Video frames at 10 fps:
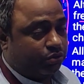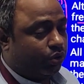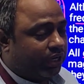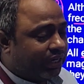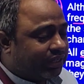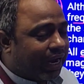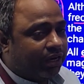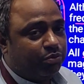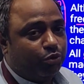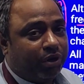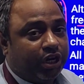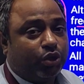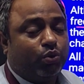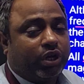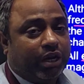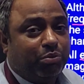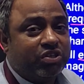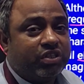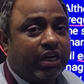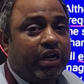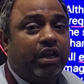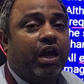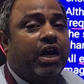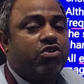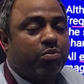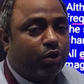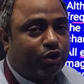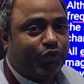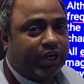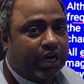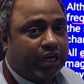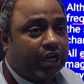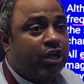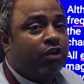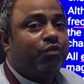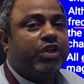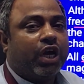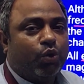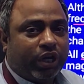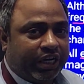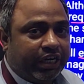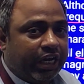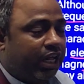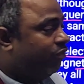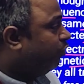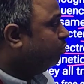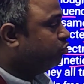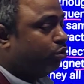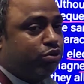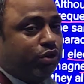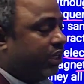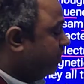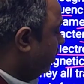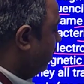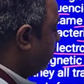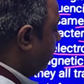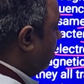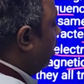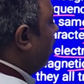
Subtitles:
So if that moment you can be send a large amount of a data without any delay from source to destination.